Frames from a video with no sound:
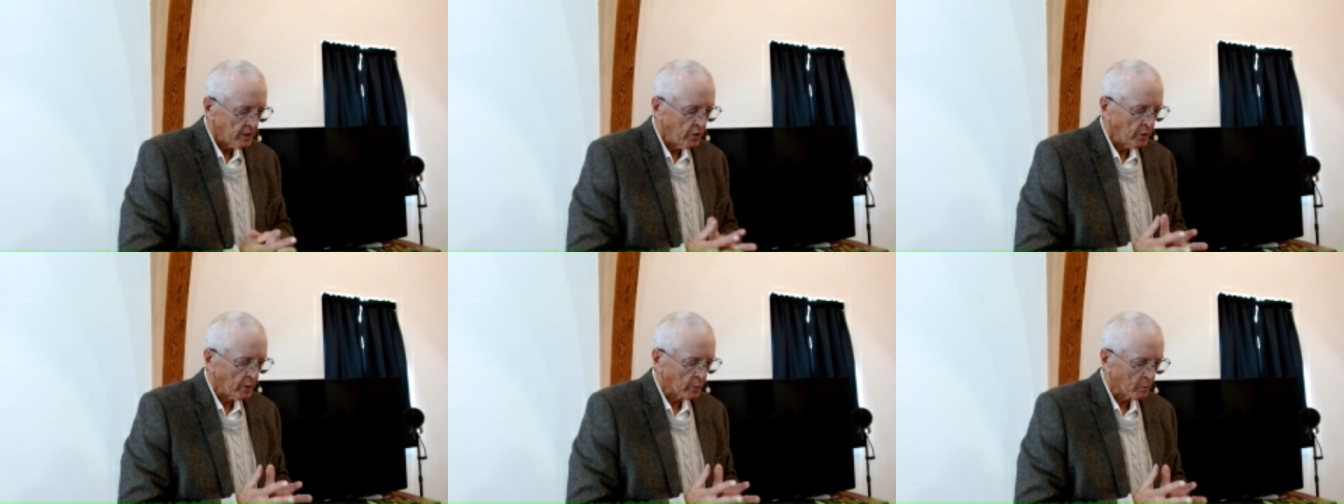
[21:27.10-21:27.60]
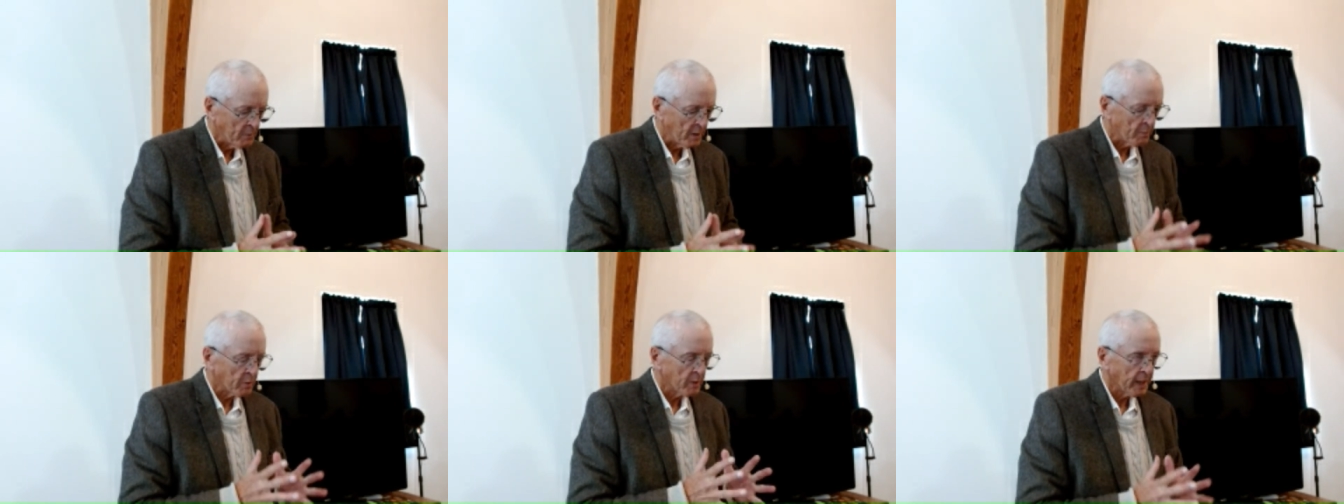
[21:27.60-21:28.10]
do you
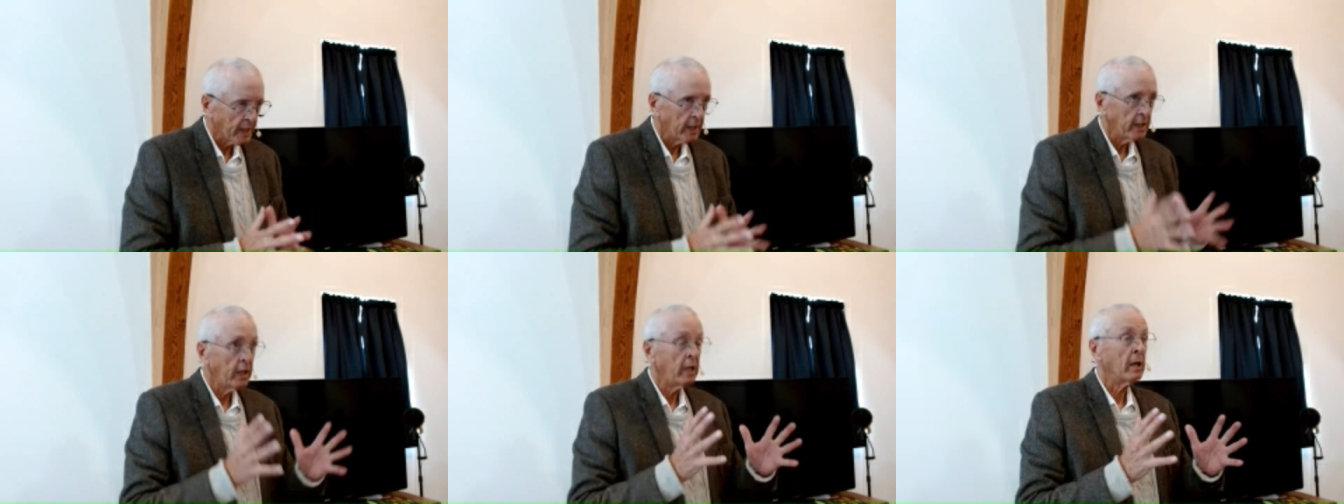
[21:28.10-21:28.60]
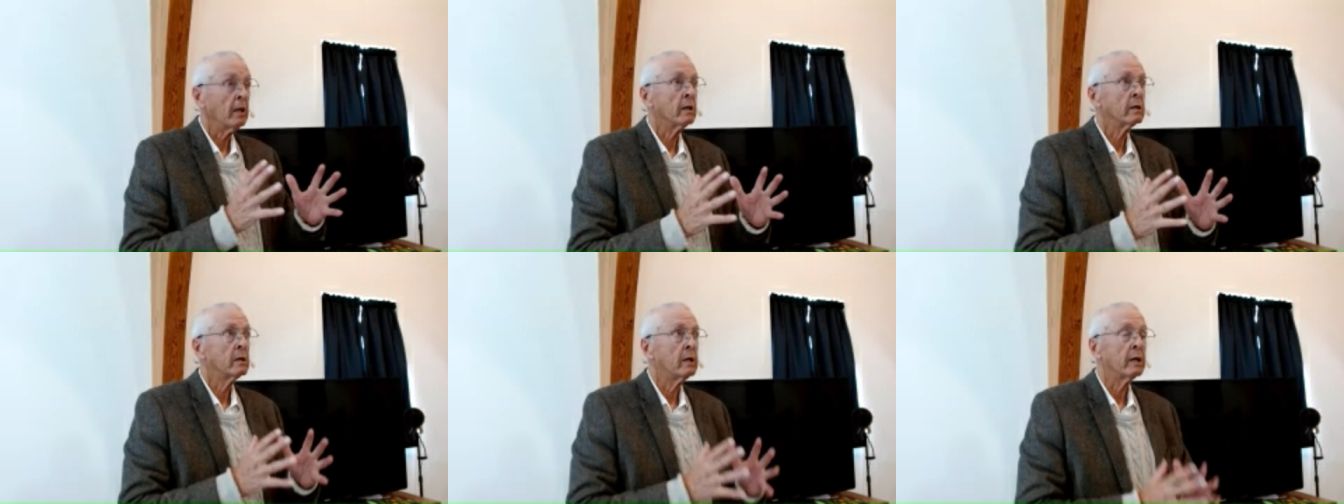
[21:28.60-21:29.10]
remember any
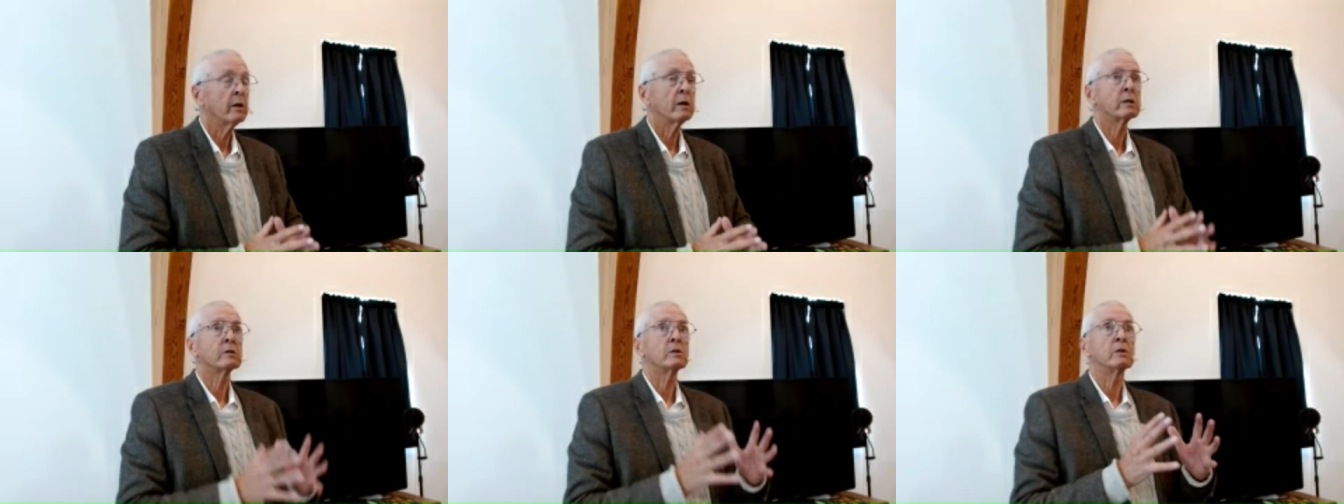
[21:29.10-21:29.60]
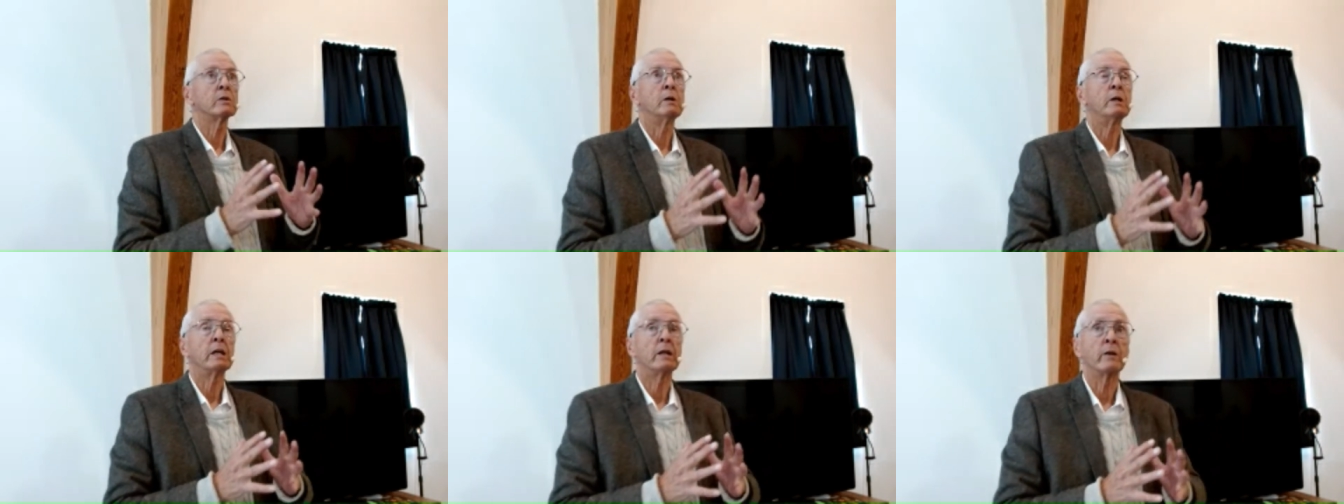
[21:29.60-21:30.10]
character
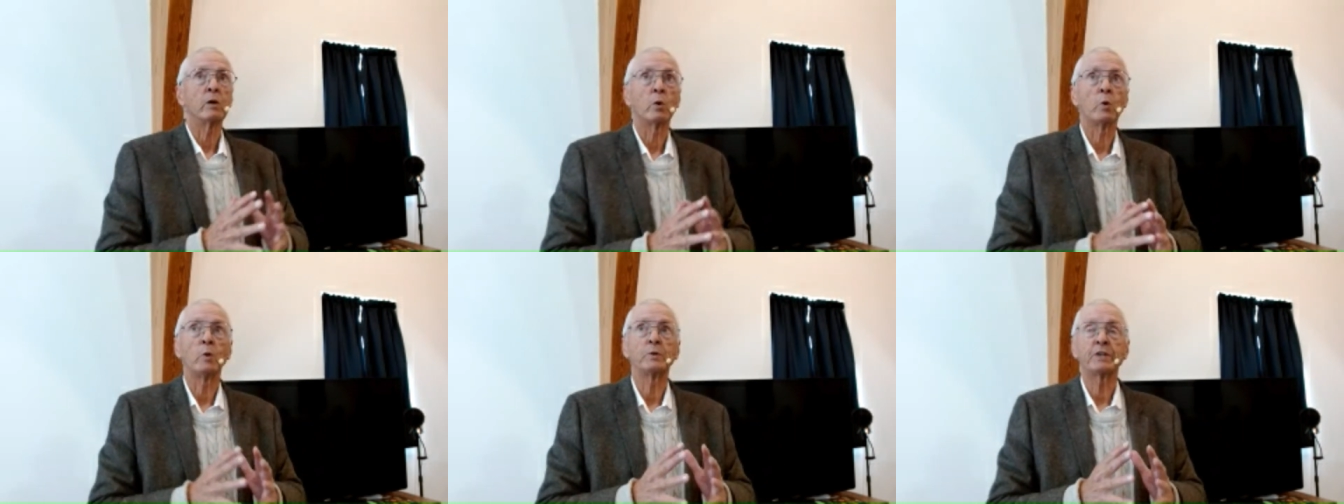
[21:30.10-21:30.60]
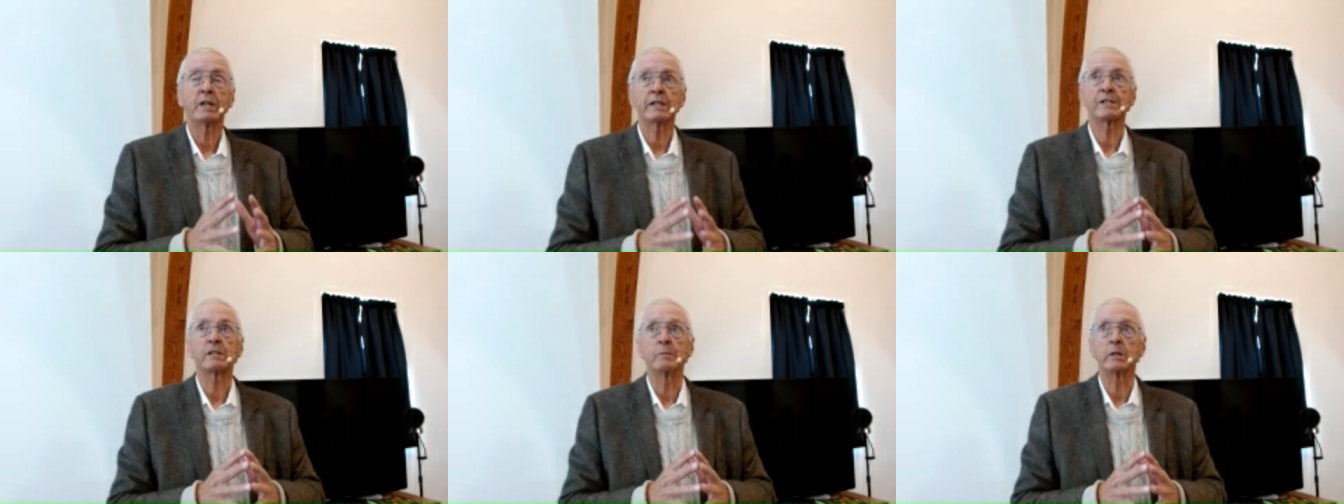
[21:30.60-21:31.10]
in the Old
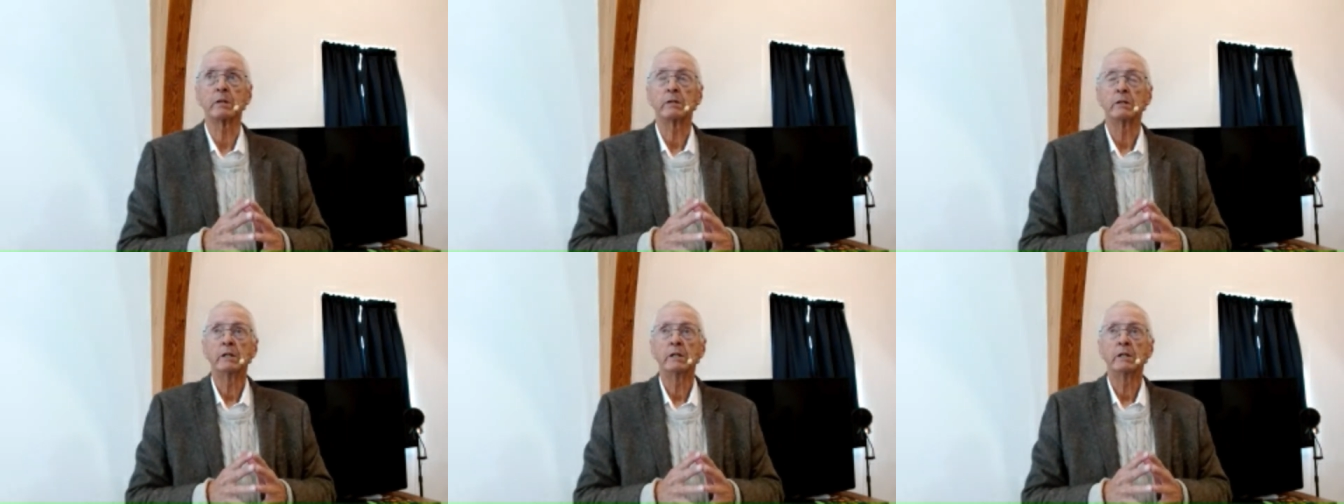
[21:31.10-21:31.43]
Testament